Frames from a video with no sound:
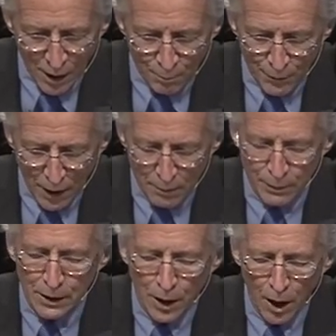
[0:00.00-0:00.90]
but
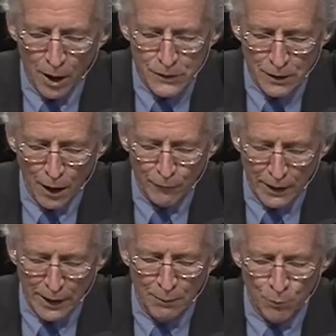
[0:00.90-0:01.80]
because of
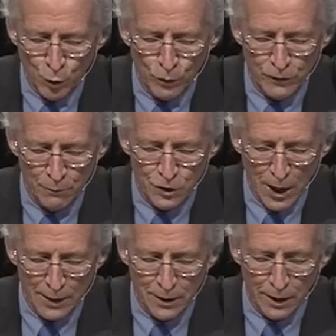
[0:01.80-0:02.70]
him who
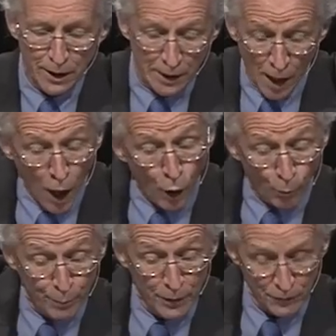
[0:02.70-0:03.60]
subjected it in
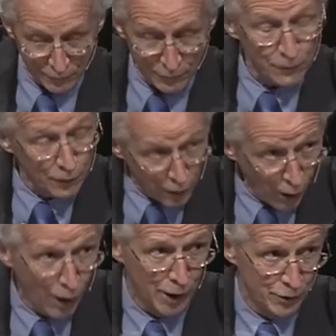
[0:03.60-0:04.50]
hope. So this is
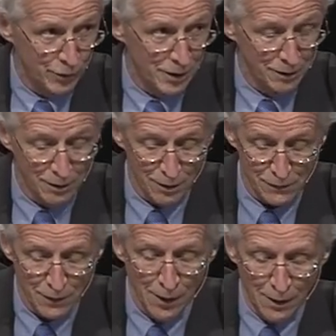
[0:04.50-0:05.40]
God who did this.
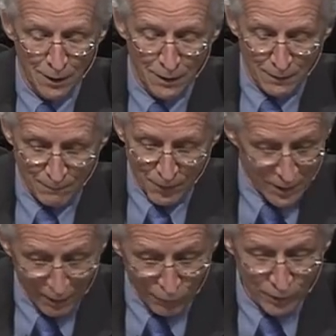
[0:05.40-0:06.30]
The
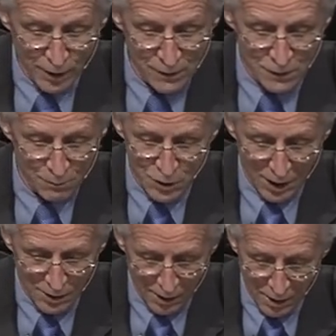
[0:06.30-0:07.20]
devil didn't
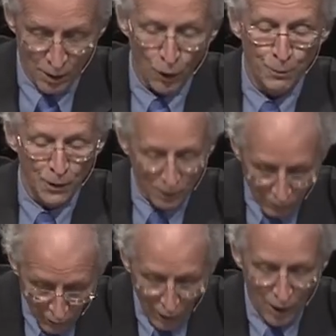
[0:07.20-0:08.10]
subject it in hope.
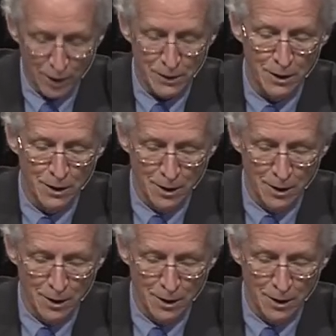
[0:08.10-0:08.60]
God